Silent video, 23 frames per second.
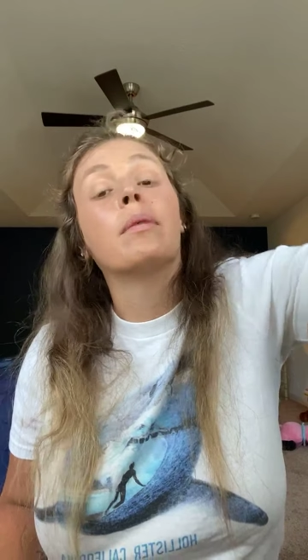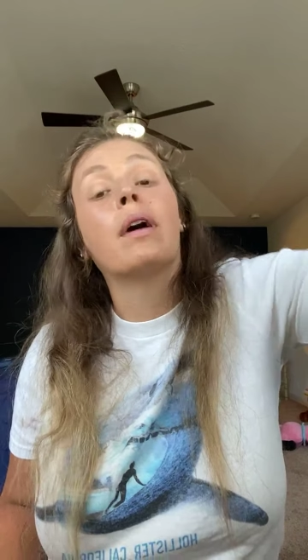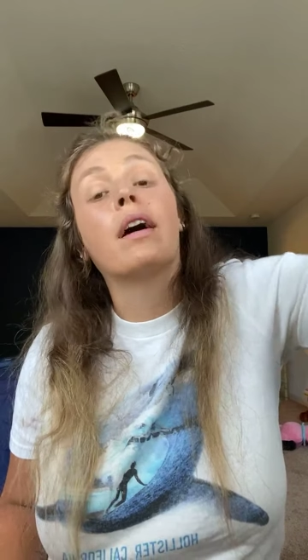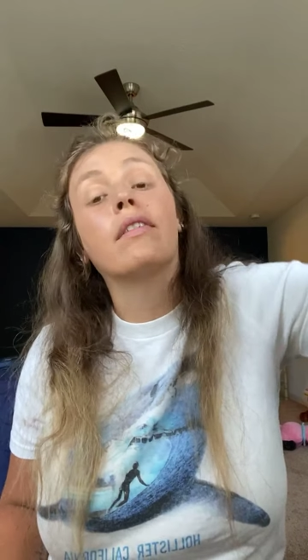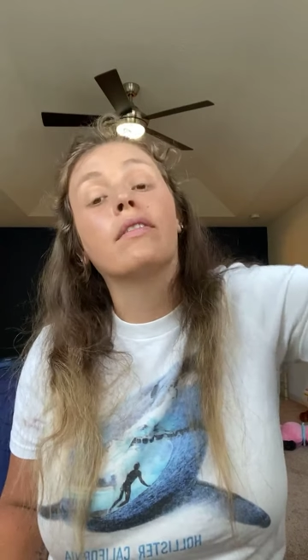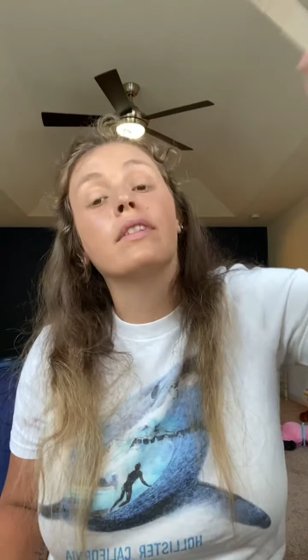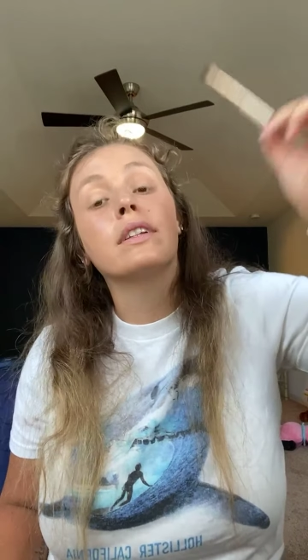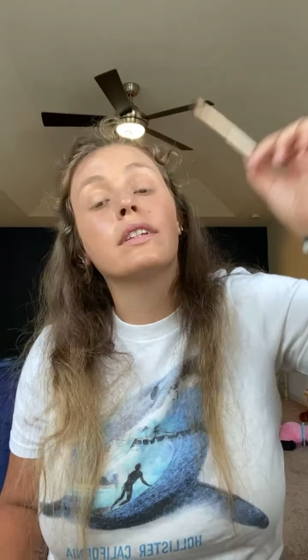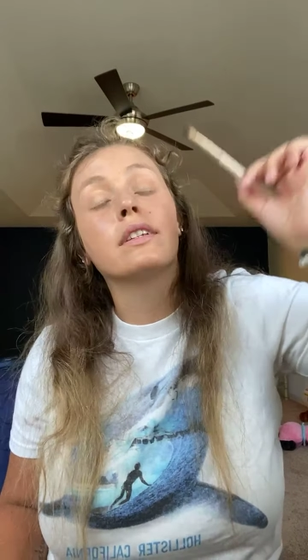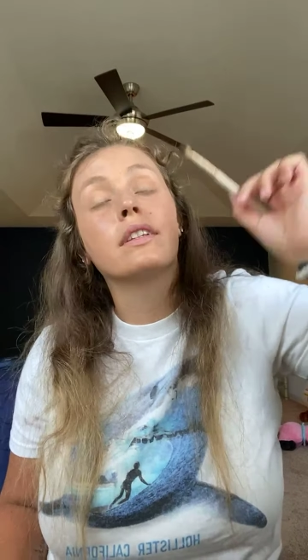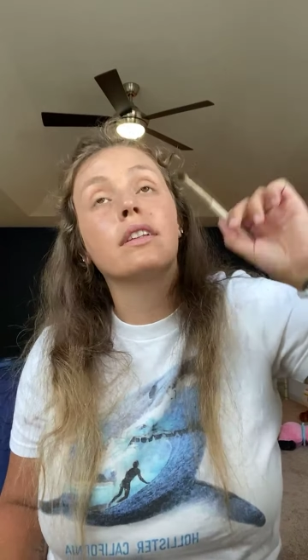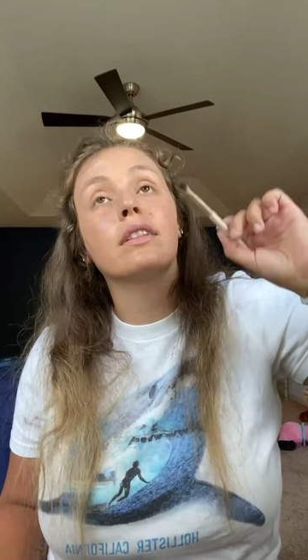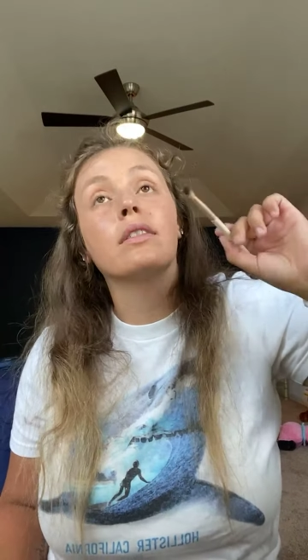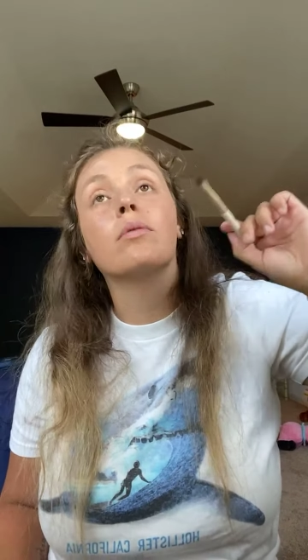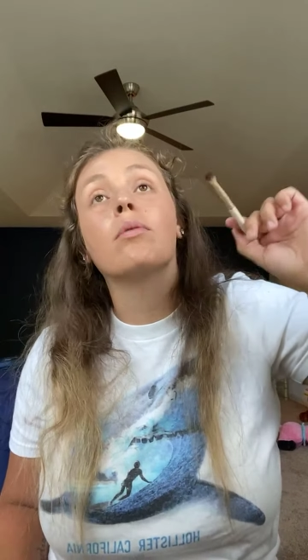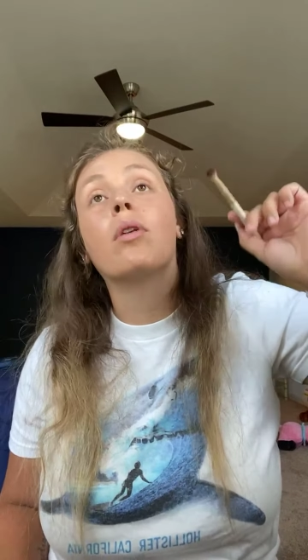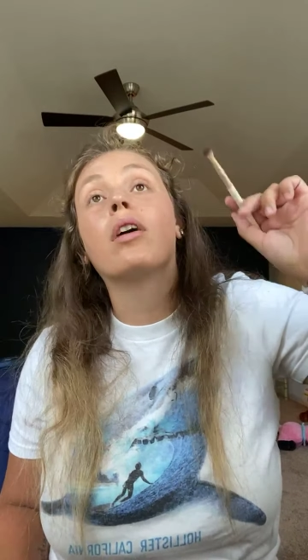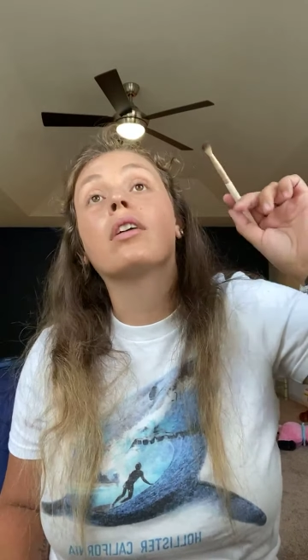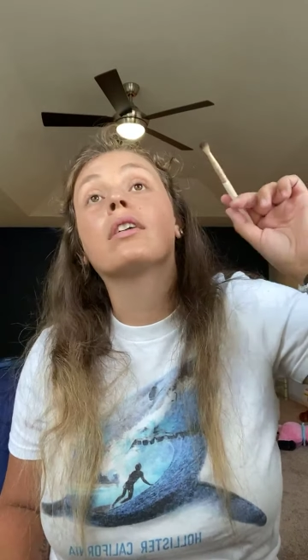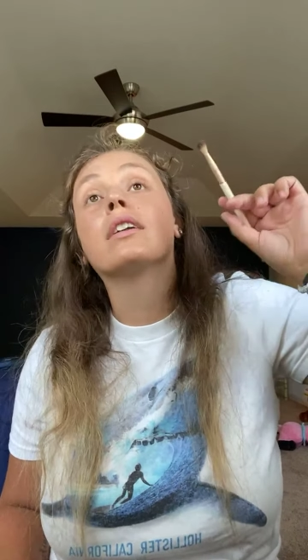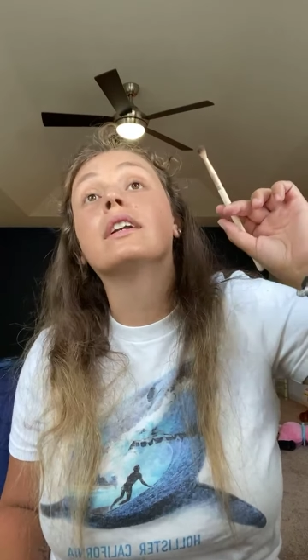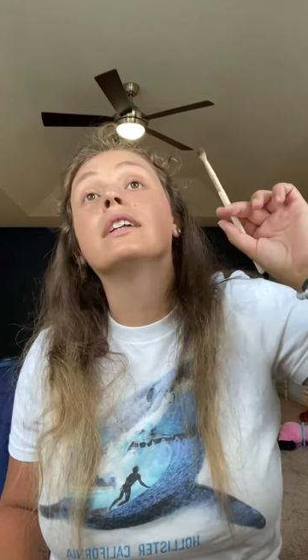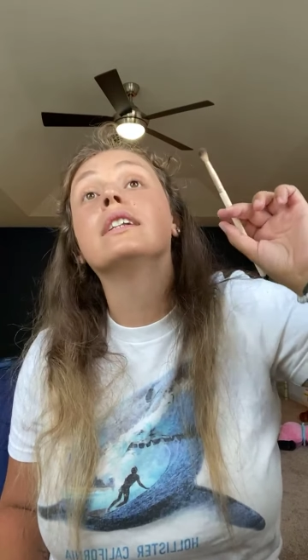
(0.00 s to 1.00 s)
obviously, The
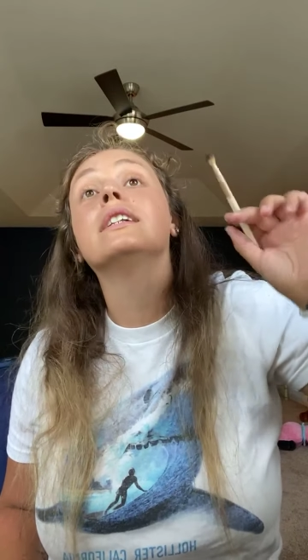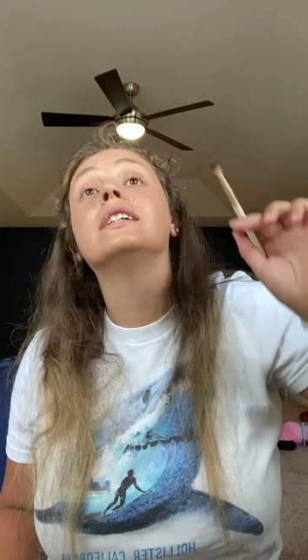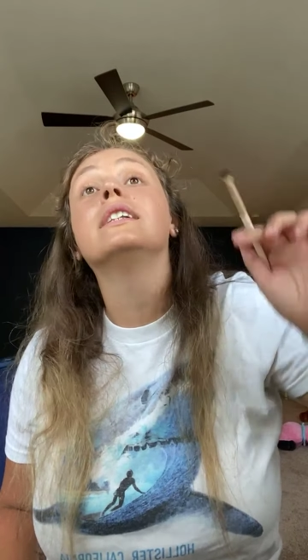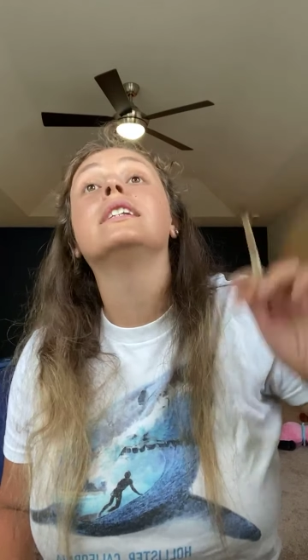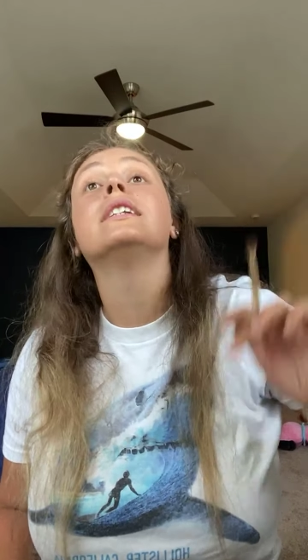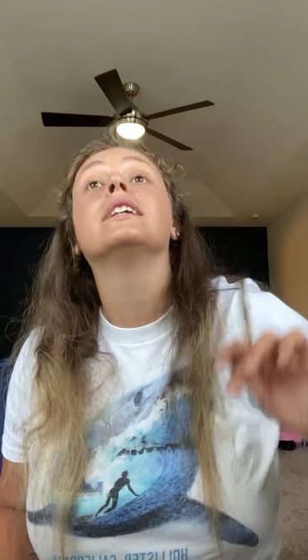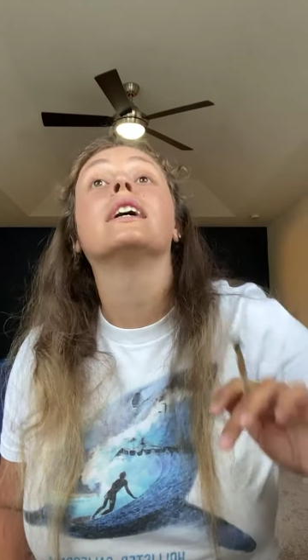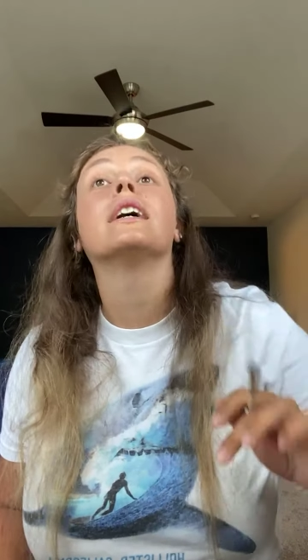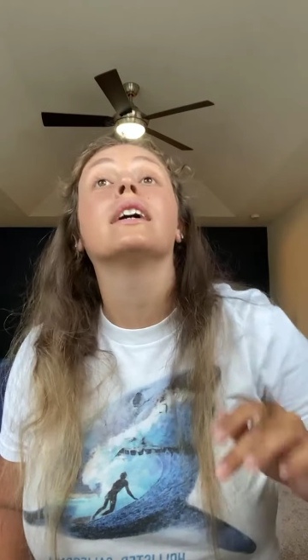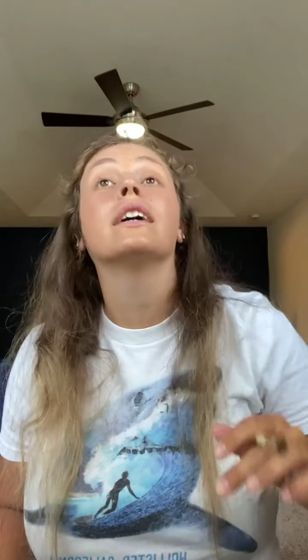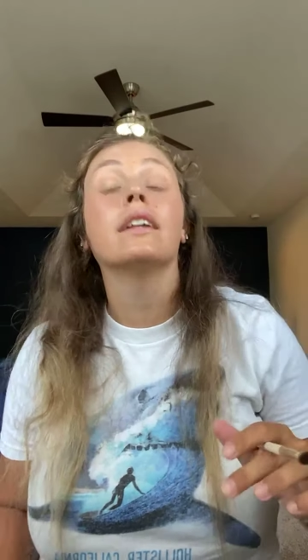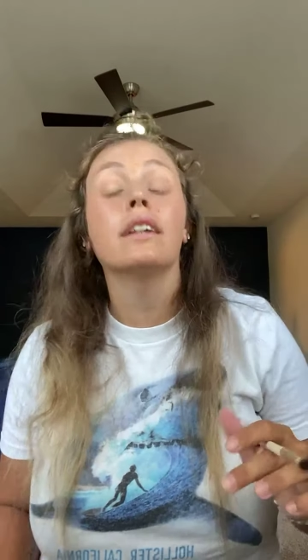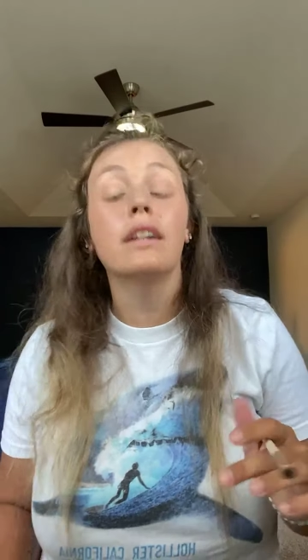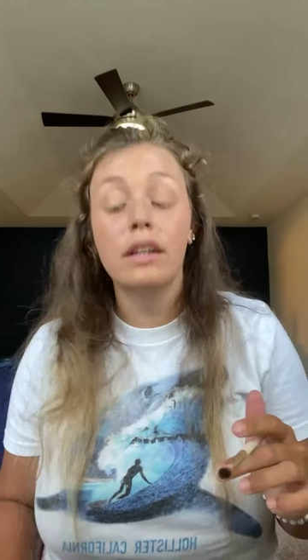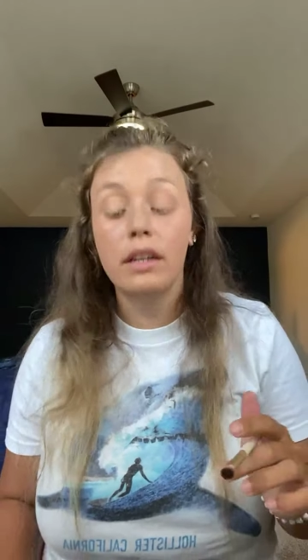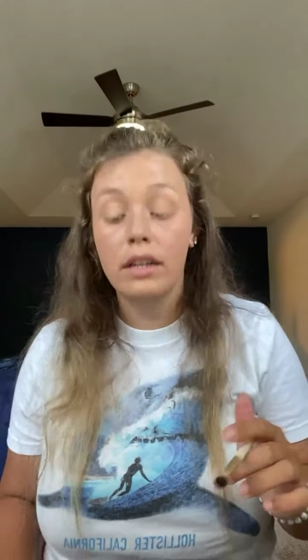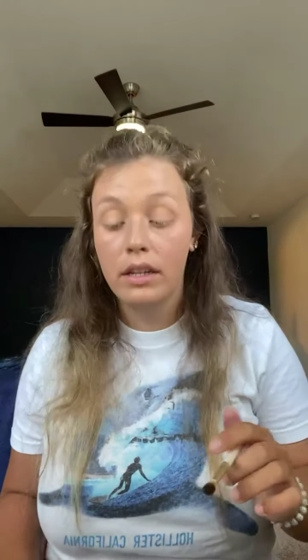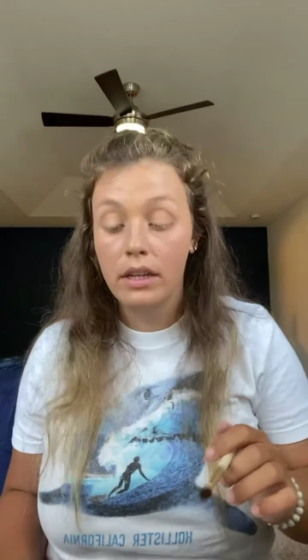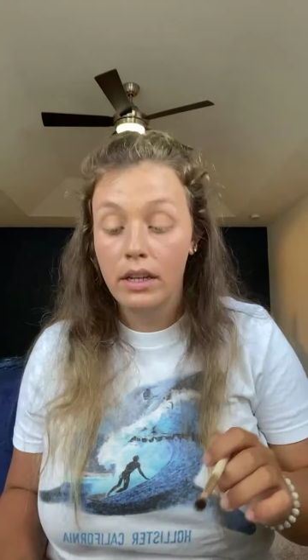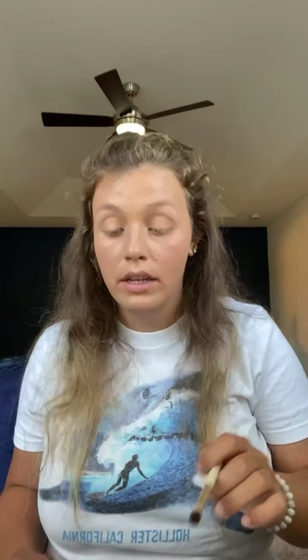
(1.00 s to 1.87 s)
Walking Dead.